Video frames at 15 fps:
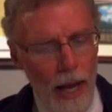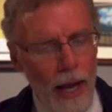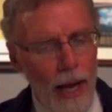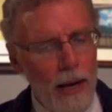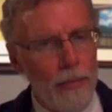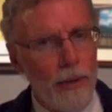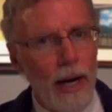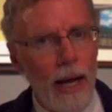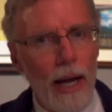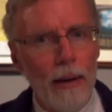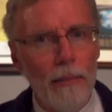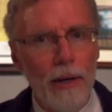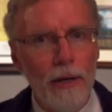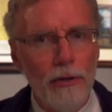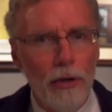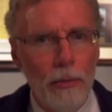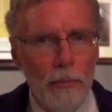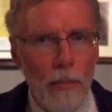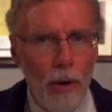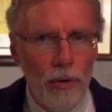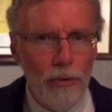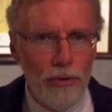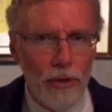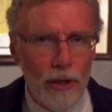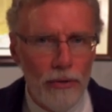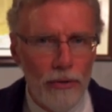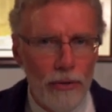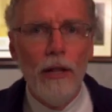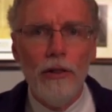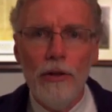Abraham to Moses.